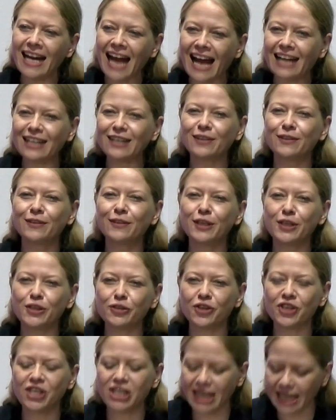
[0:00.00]
at the
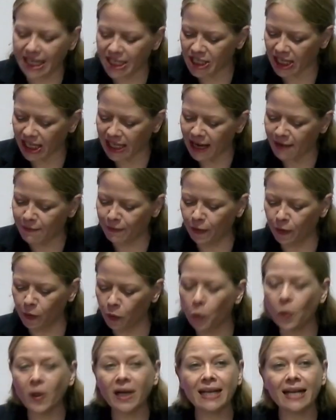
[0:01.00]
strategic level,
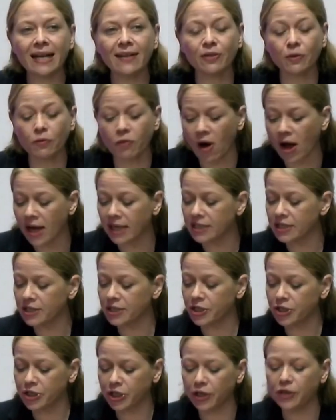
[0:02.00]
we need the right
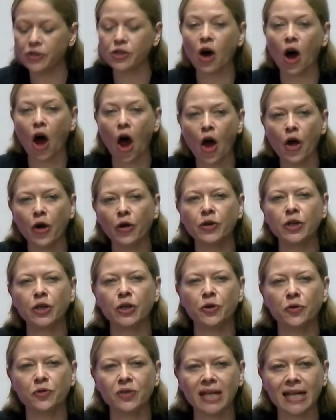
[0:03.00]
to choose our own
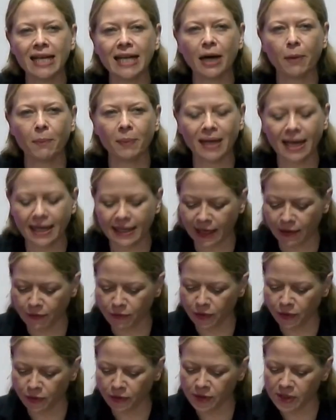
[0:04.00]
unique planning
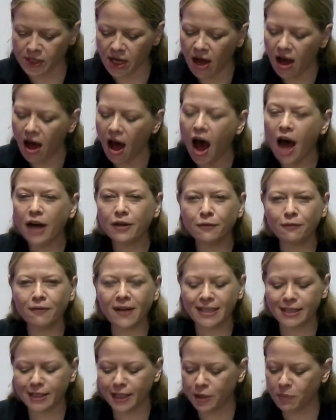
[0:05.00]
rules,
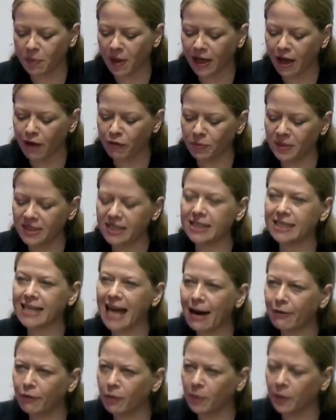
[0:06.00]
unfettered by government's
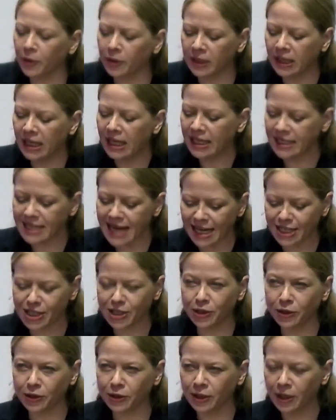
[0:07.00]
terrible
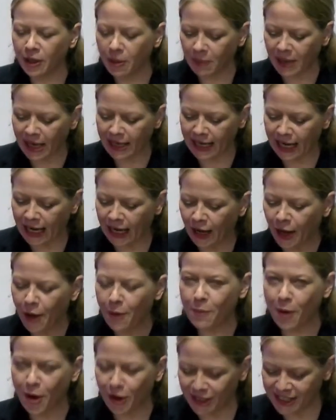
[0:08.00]
national planning
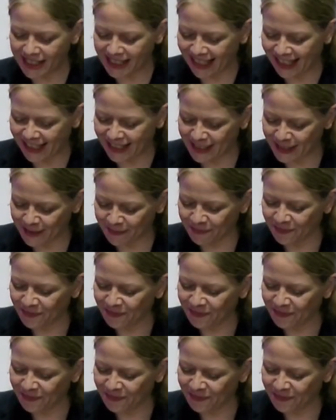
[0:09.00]
policies.